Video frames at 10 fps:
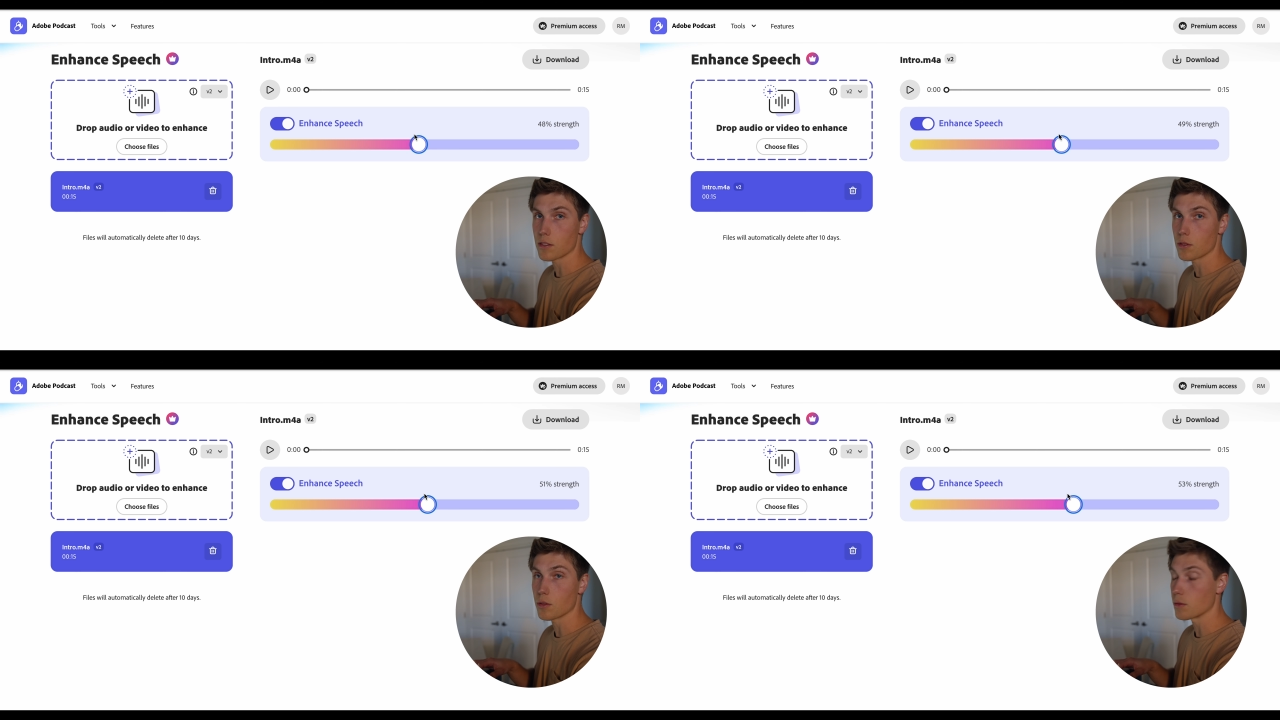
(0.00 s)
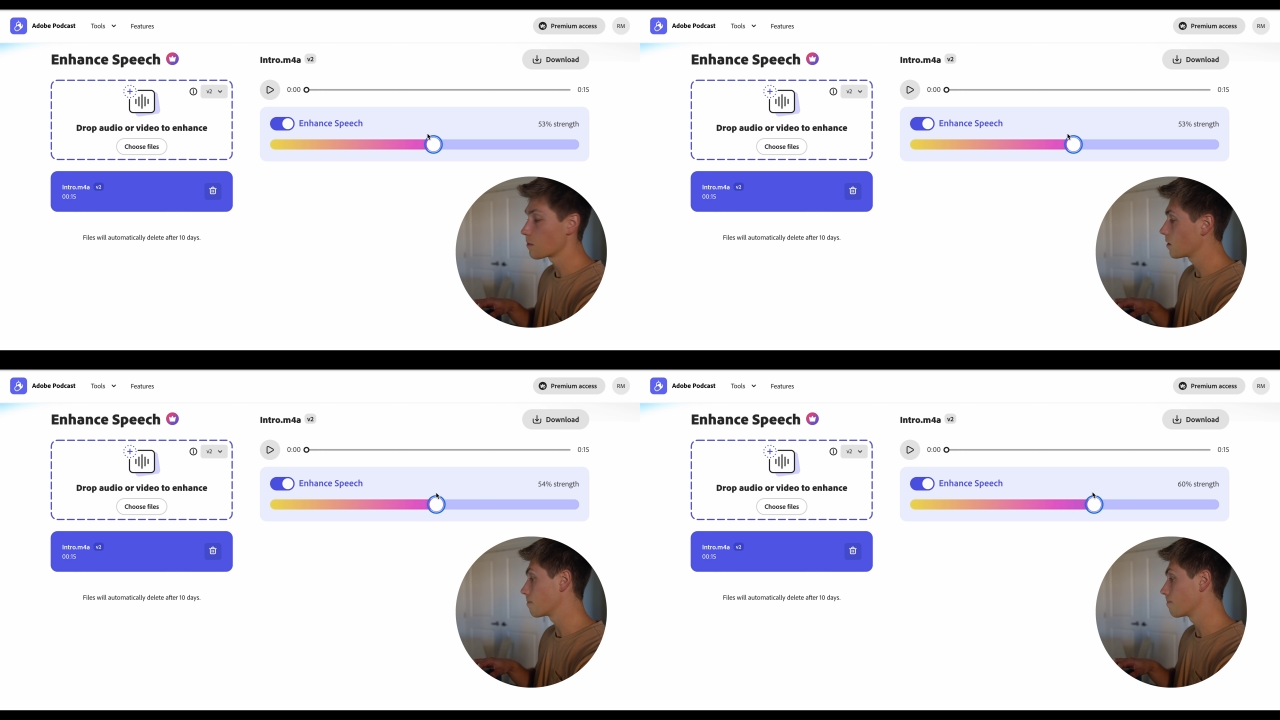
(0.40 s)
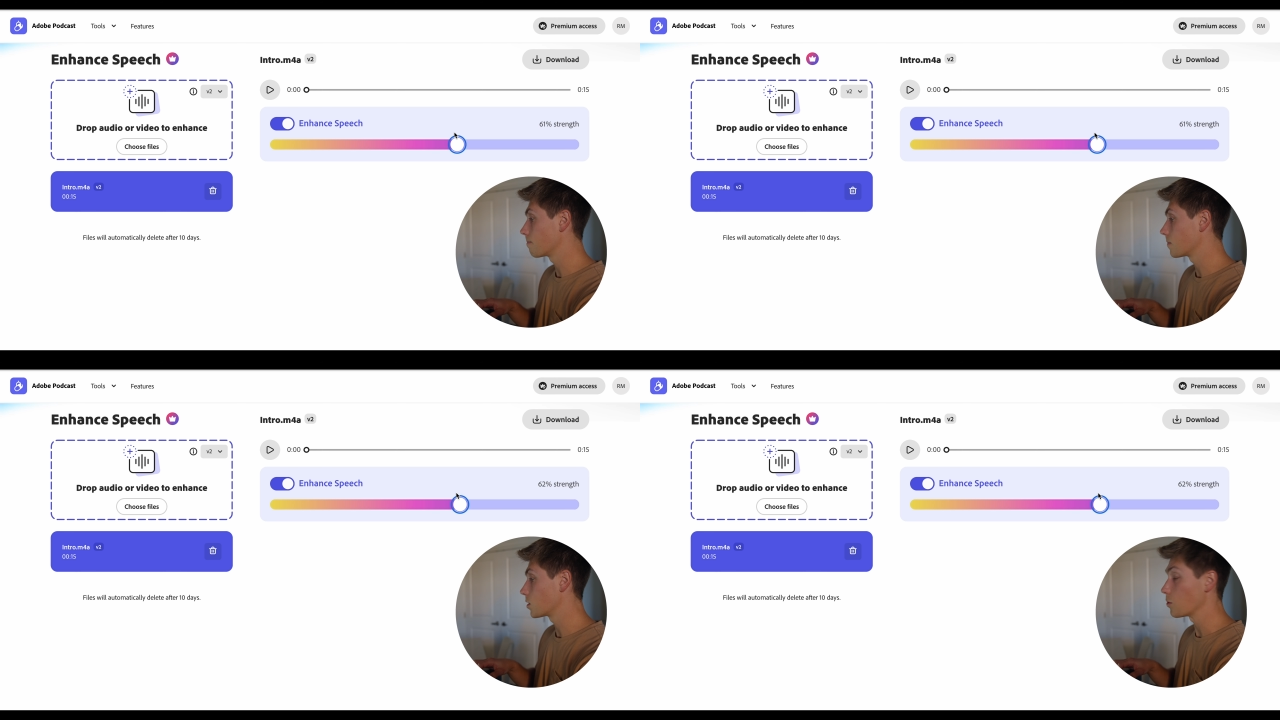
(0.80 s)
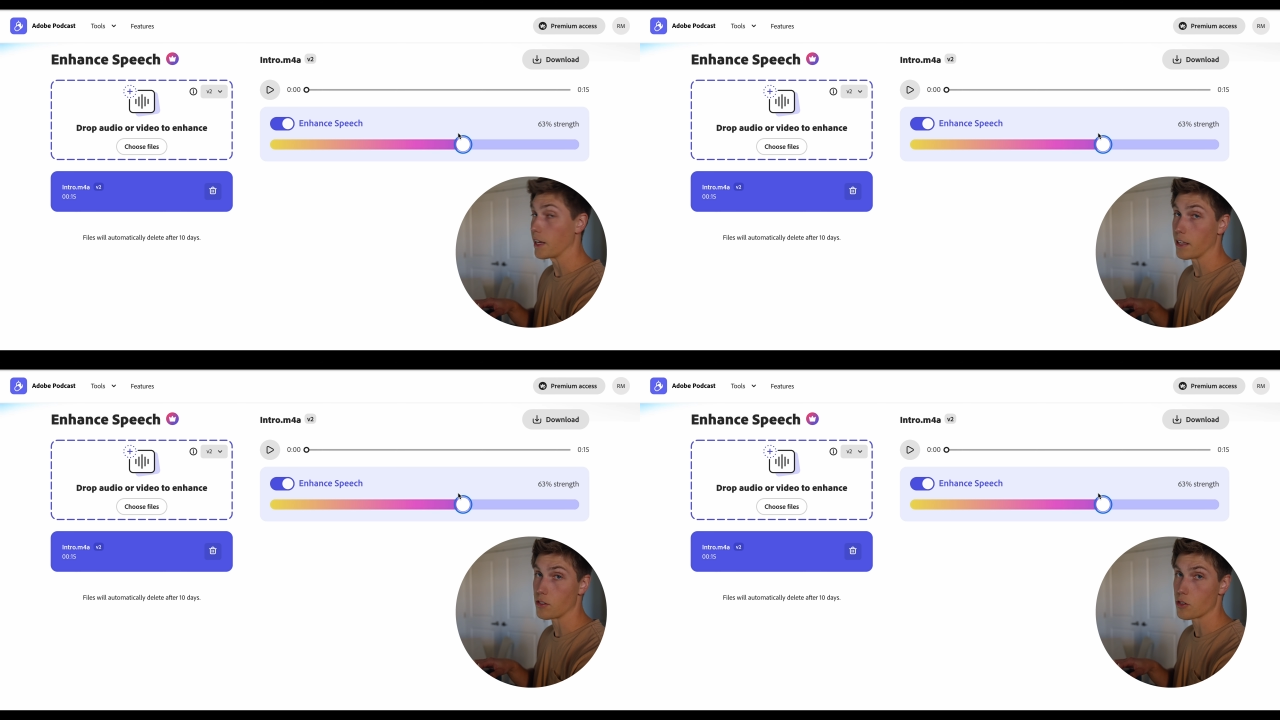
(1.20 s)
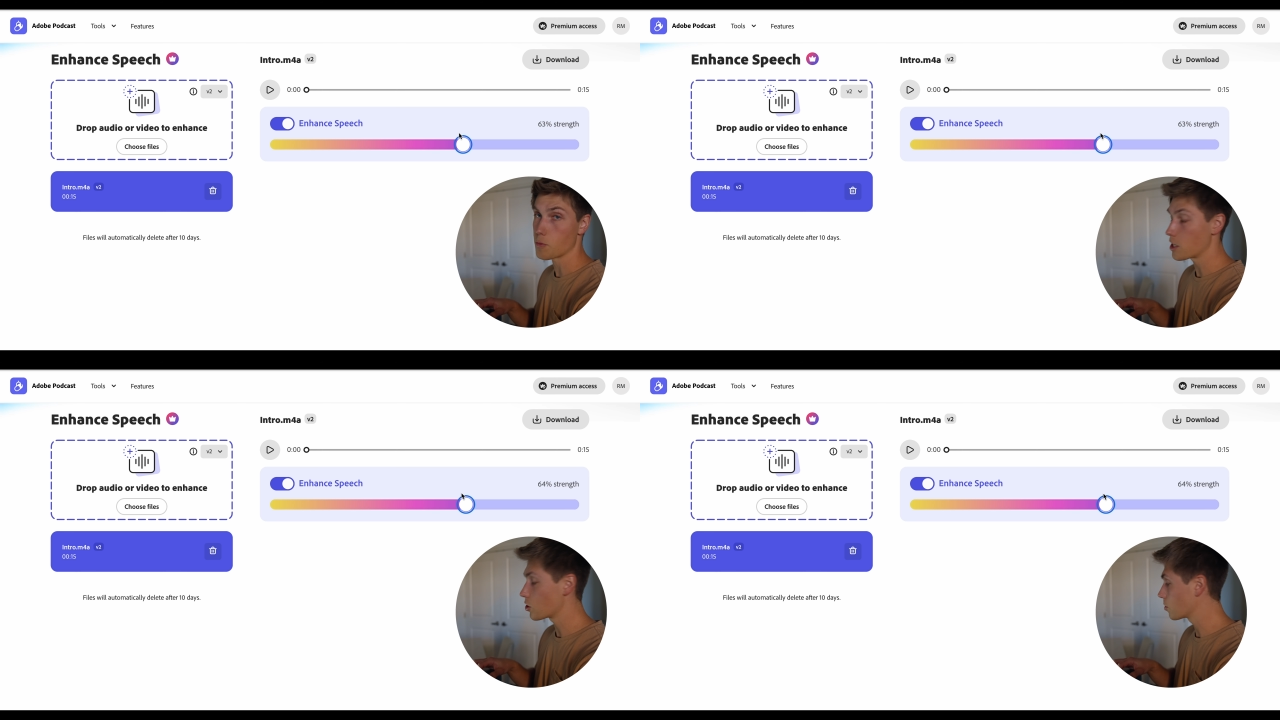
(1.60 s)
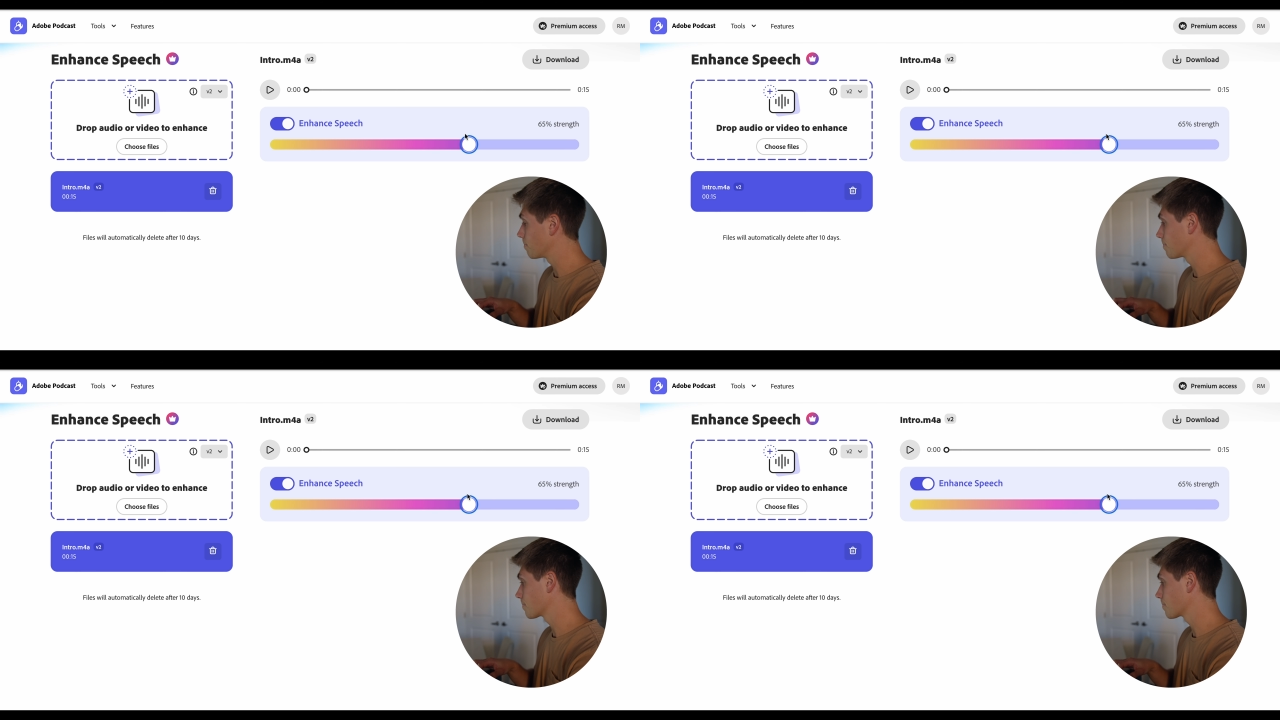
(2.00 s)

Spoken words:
to enhance your speech.